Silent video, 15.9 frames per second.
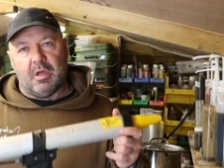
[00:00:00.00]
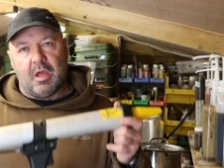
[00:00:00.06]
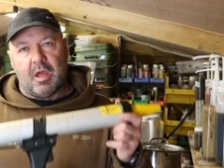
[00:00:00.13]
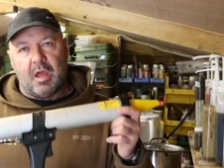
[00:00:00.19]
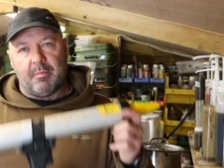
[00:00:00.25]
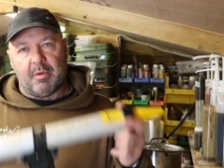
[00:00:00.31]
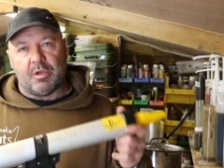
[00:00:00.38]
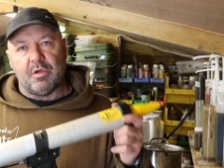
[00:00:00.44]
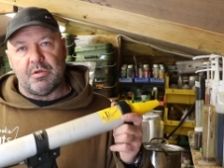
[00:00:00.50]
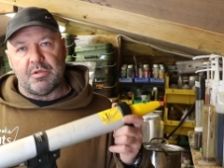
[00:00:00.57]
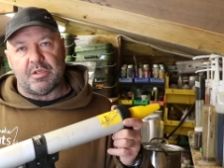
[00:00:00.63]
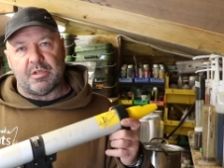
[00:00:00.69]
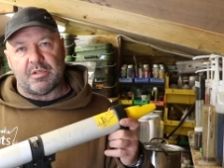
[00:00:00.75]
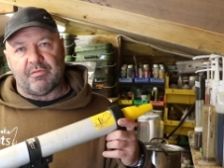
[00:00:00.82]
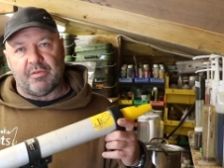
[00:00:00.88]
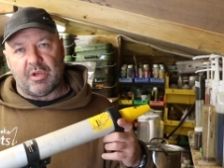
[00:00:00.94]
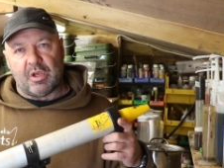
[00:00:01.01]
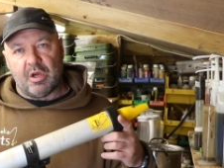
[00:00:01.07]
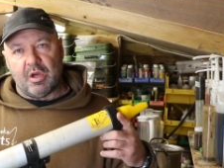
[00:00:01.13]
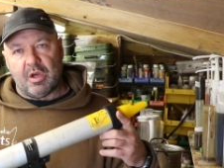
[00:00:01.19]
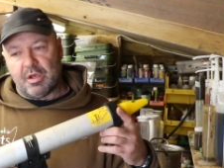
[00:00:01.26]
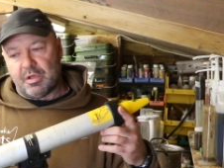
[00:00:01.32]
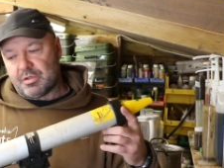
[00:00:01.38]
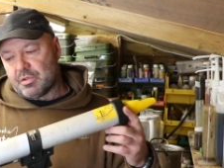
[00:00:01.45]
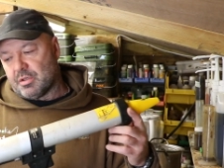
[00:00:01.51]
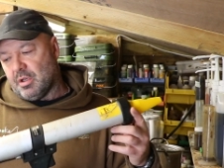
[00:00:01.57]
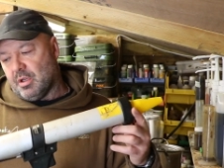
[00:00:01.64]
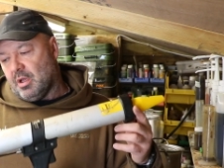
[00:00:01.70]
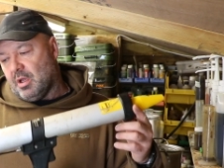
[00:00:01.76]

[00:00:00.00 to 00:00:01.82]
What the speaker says: I used this for years.